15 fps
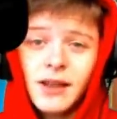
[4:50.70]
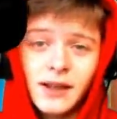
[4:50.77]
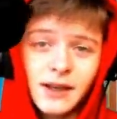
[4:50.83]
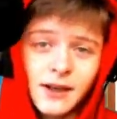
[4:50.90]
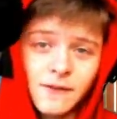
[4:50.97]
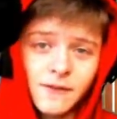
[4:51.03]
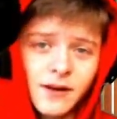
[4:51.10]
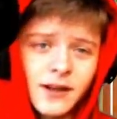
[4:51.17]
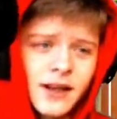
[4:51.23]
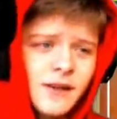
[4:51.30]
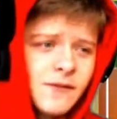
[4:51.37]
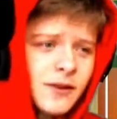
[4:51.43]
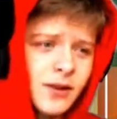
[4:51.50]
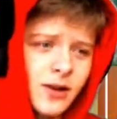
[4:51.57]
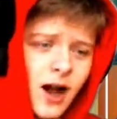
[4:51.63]
different,
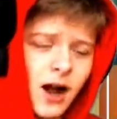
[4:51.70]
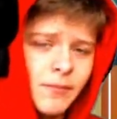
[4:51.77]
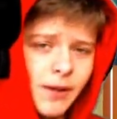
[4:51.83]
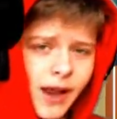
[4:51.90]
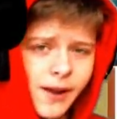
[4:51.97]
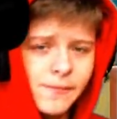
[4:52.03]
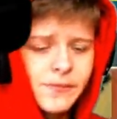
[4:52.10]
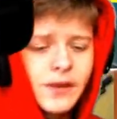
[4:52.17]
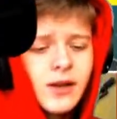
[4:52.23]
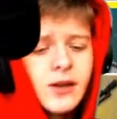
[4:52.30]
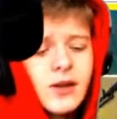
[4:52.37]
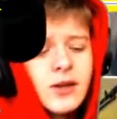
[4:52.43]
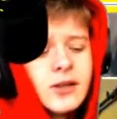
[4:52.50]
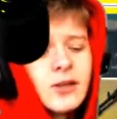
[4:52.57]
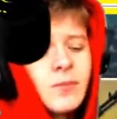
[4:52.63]
even the combat.
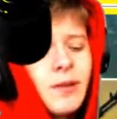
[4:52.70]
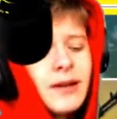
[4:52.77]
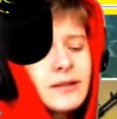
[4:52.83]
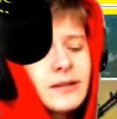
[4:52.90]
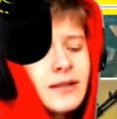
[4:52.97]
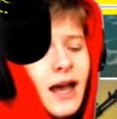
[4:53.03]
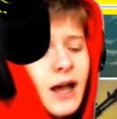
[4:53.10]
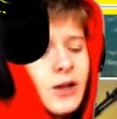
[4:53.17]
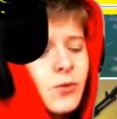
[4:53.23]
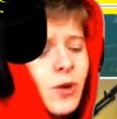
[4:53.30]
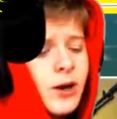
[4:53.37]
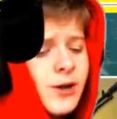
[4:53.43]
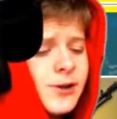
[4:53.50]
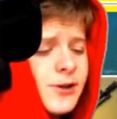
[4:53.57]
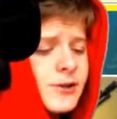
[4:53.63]
So basically how you
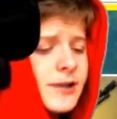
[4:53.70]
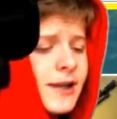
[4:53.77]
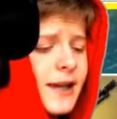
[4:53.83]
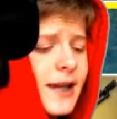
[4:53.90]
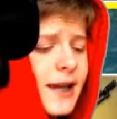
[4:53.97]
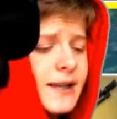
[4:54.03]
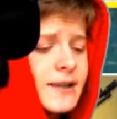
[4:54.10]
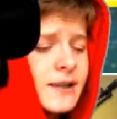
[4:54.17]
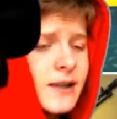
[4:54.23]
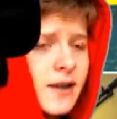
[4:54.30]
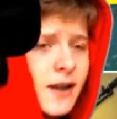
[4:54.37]
want to use it is